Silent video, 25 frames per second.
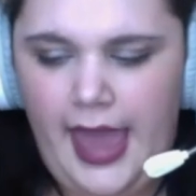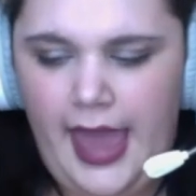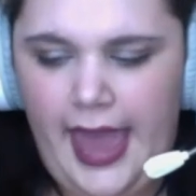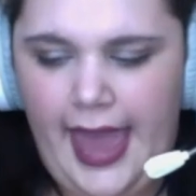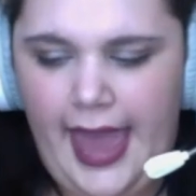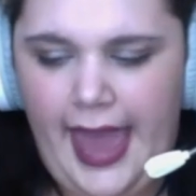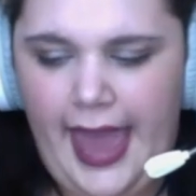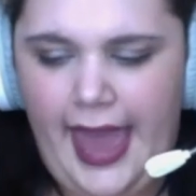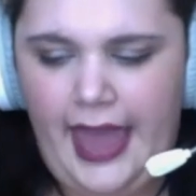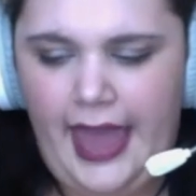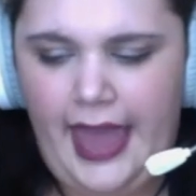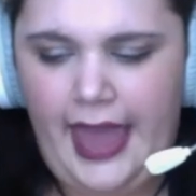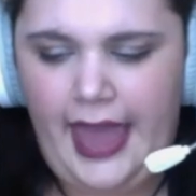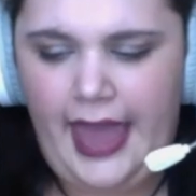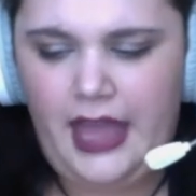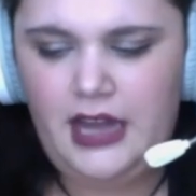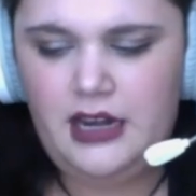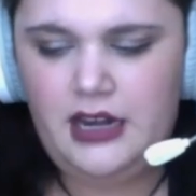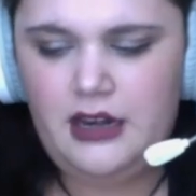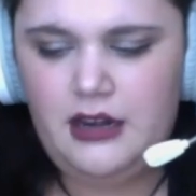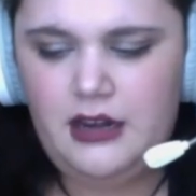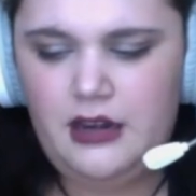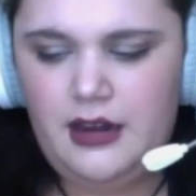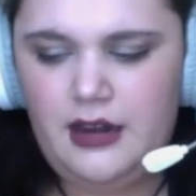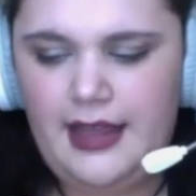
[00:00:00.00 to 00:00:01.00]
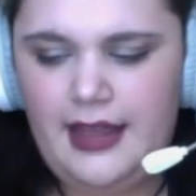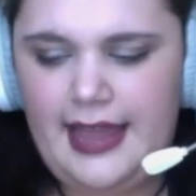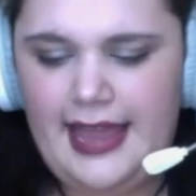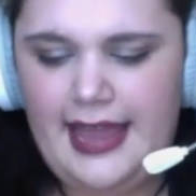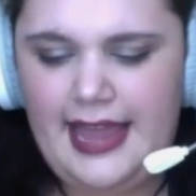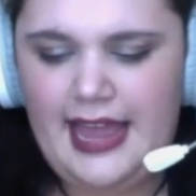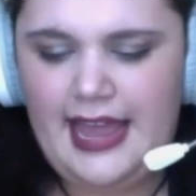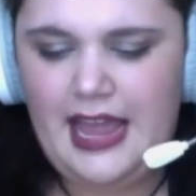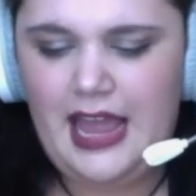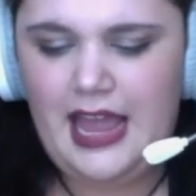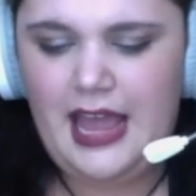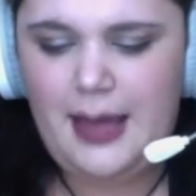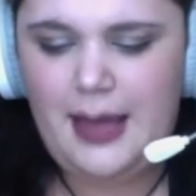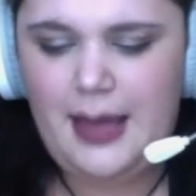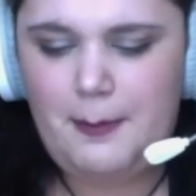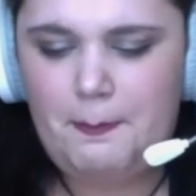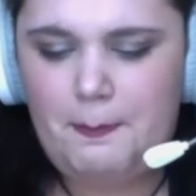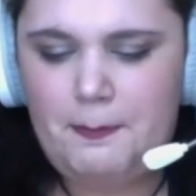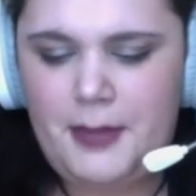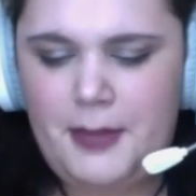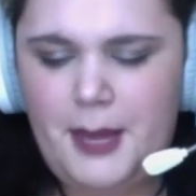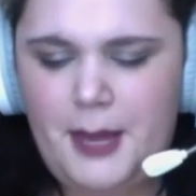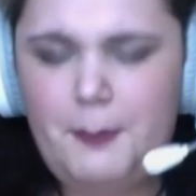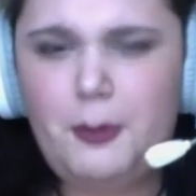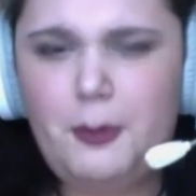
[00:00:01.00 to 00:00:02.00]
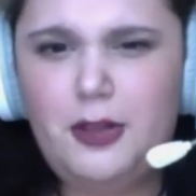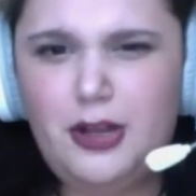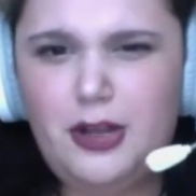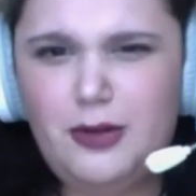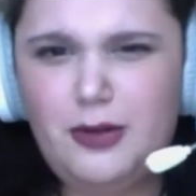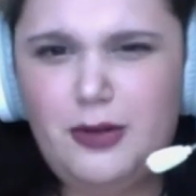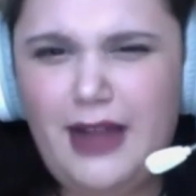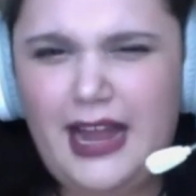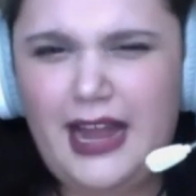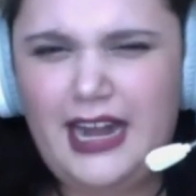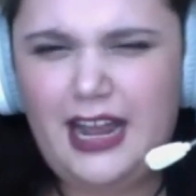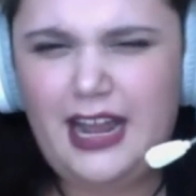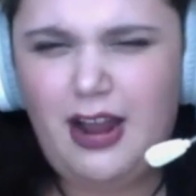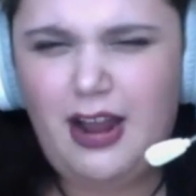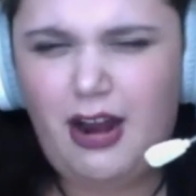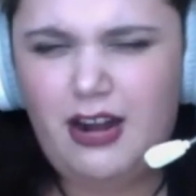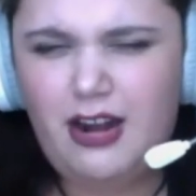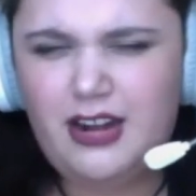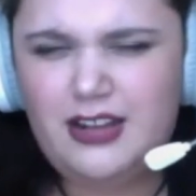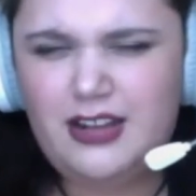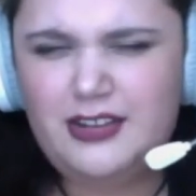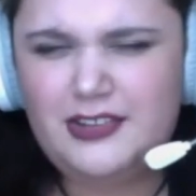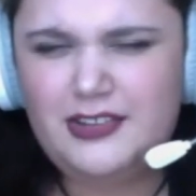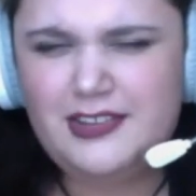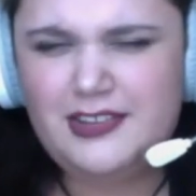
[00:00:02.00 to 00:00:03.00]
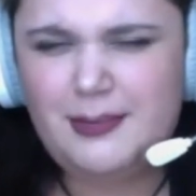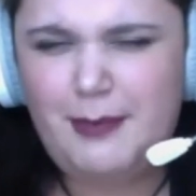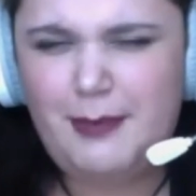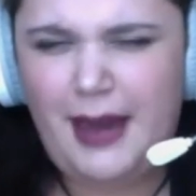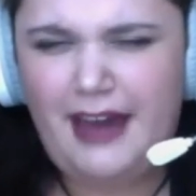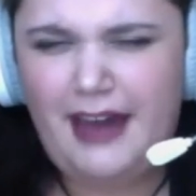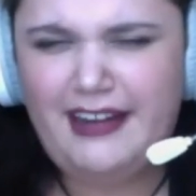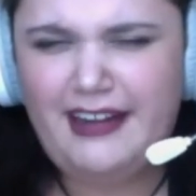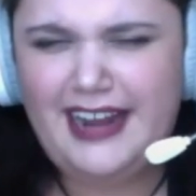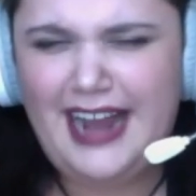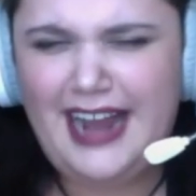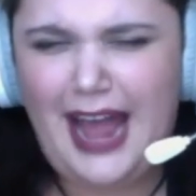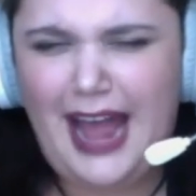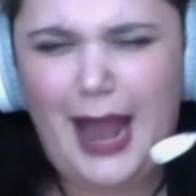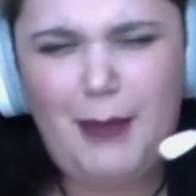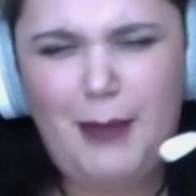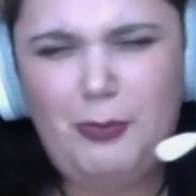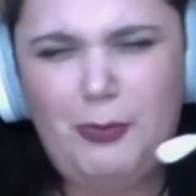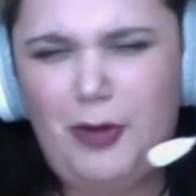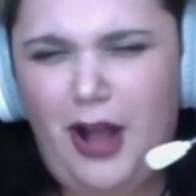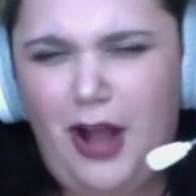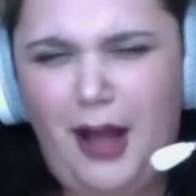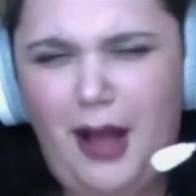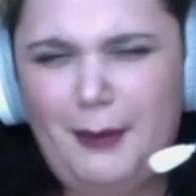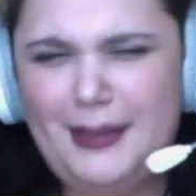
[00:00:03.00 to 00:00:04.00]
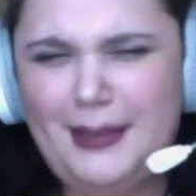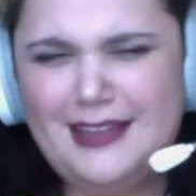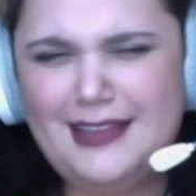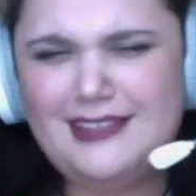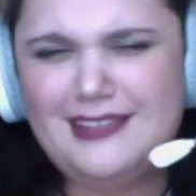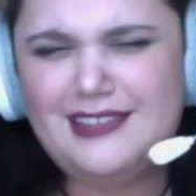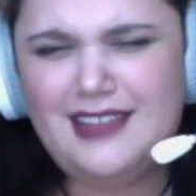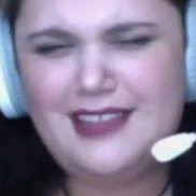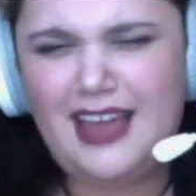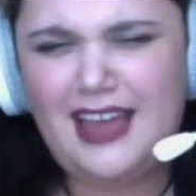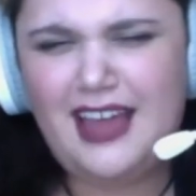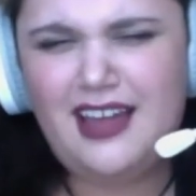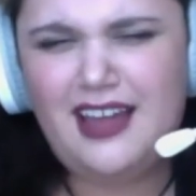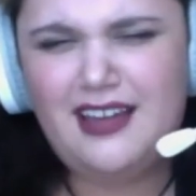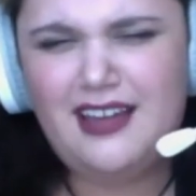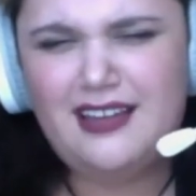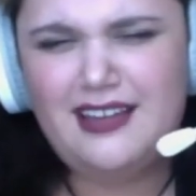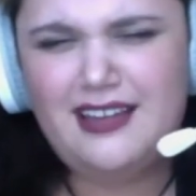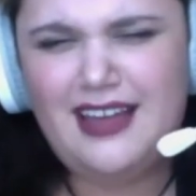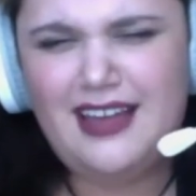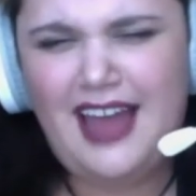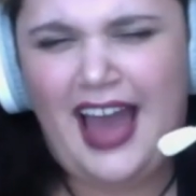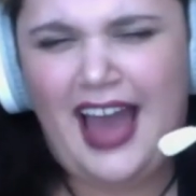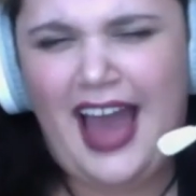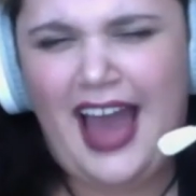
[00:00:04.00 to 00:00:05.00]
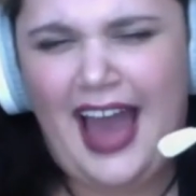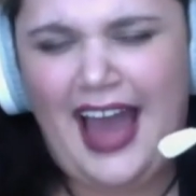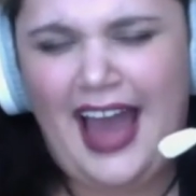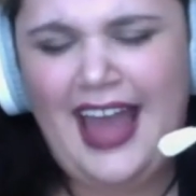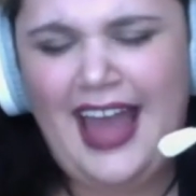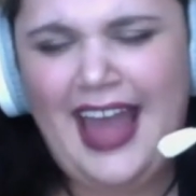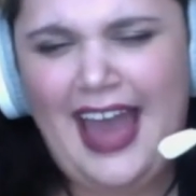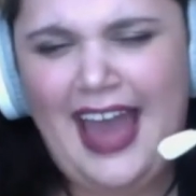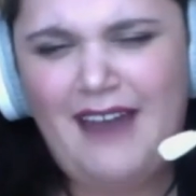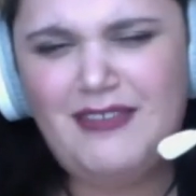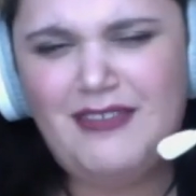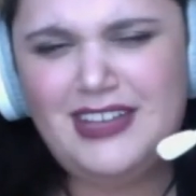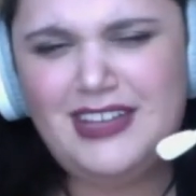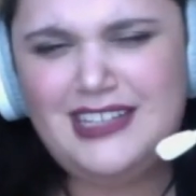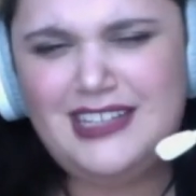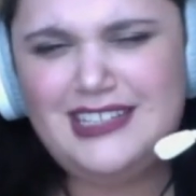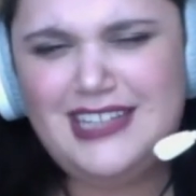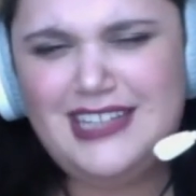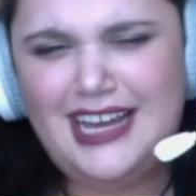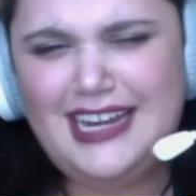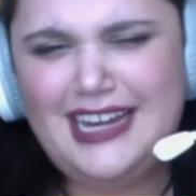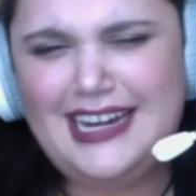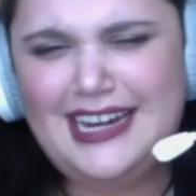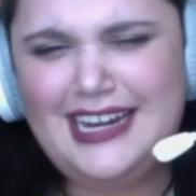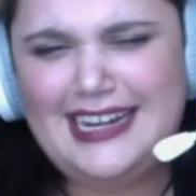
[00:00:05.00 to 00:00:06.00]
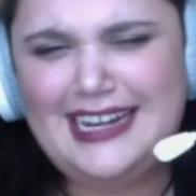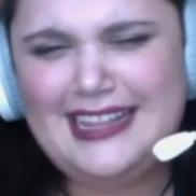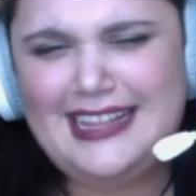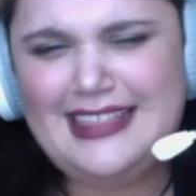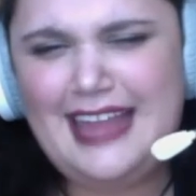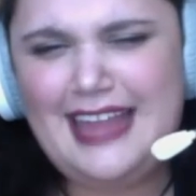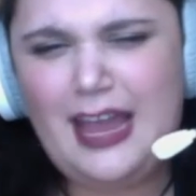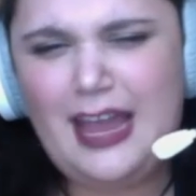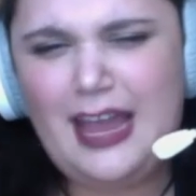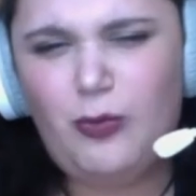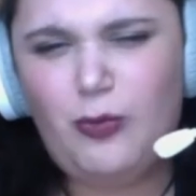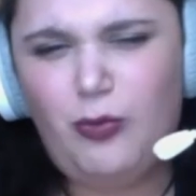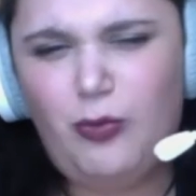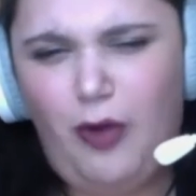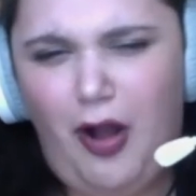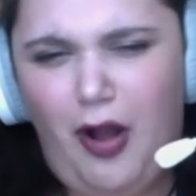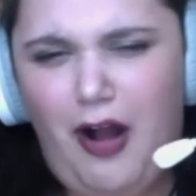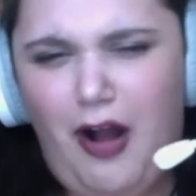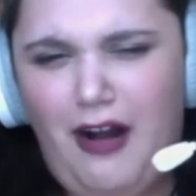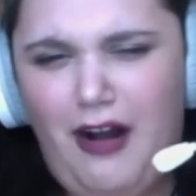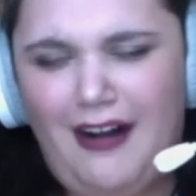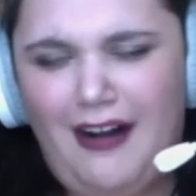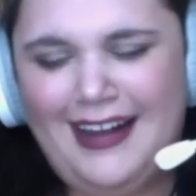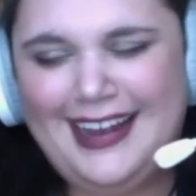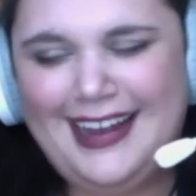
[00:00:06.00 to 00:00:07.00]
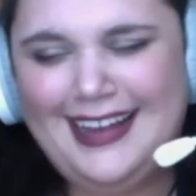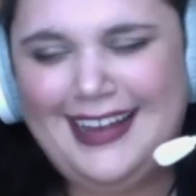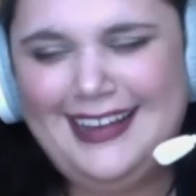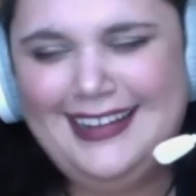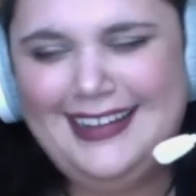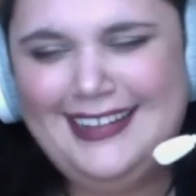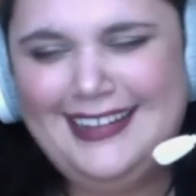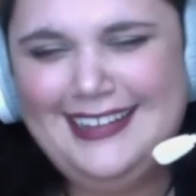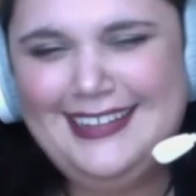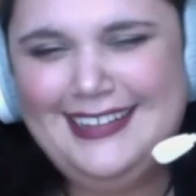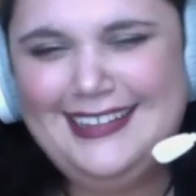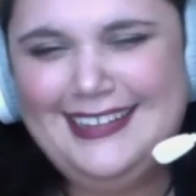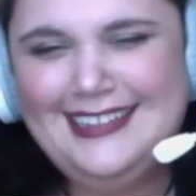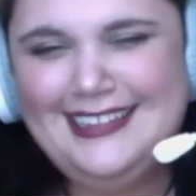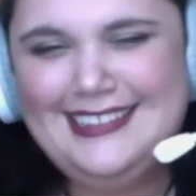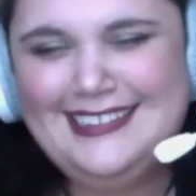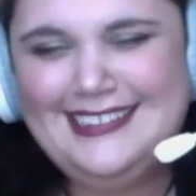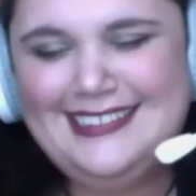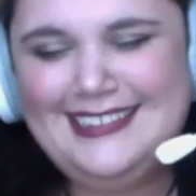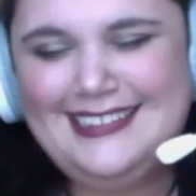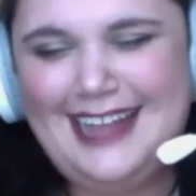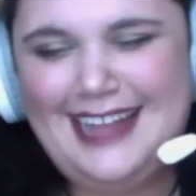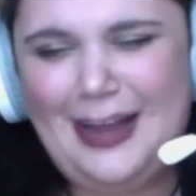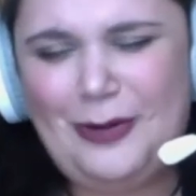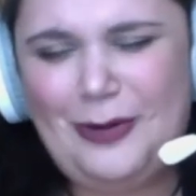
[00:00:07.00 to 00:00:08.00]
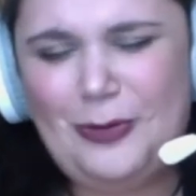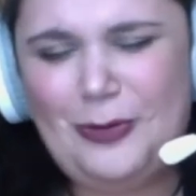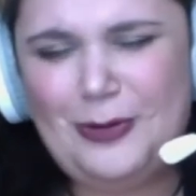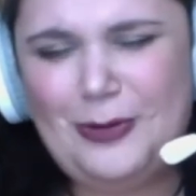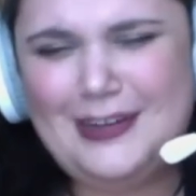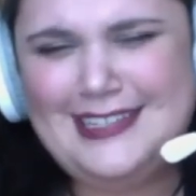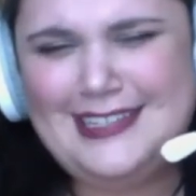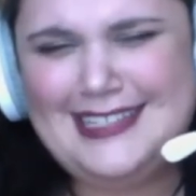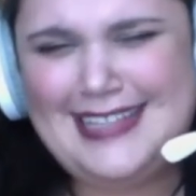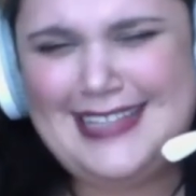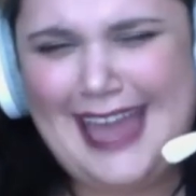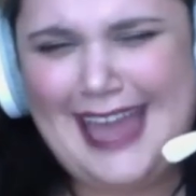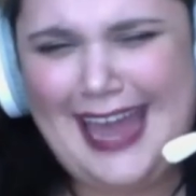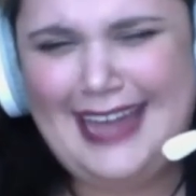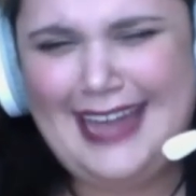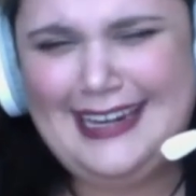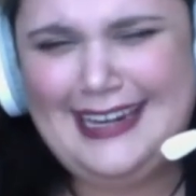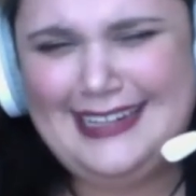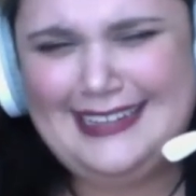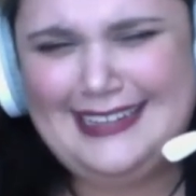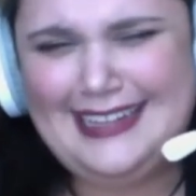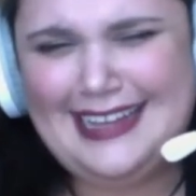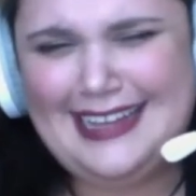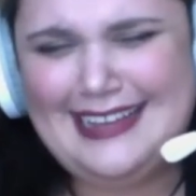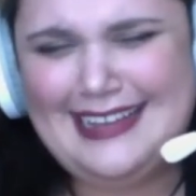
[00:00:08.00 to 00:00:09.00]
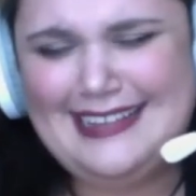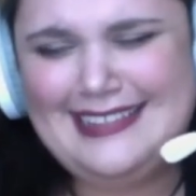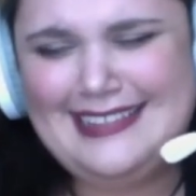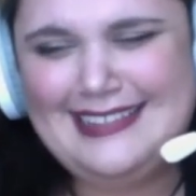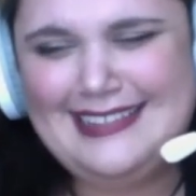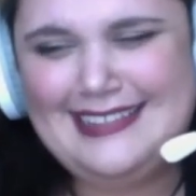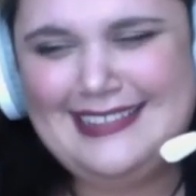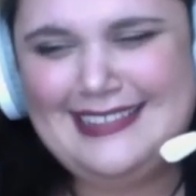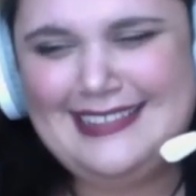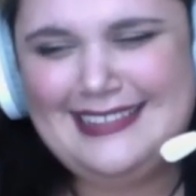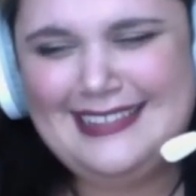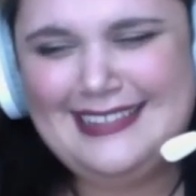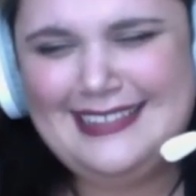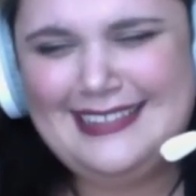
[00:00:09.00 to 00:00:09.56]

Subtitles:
and people are writing articles about it. I promise, like, I haven't done anything wrong or scandalous.